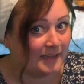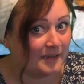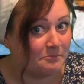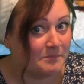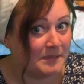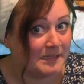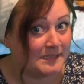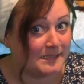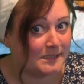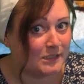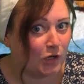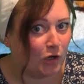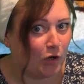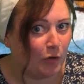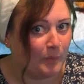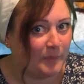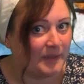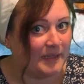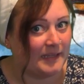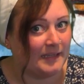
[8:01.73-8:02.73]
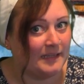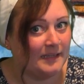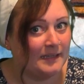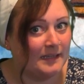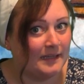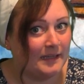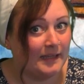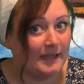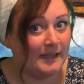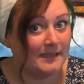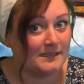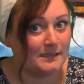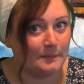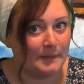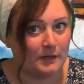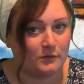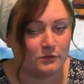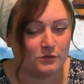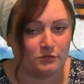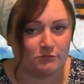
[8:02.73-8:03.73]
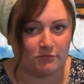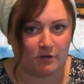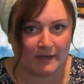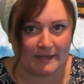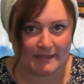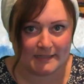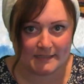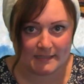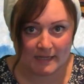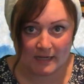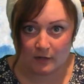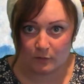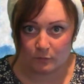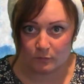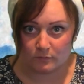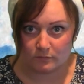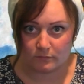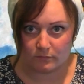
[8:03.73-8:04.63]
Mr. Hoppy is about to write down?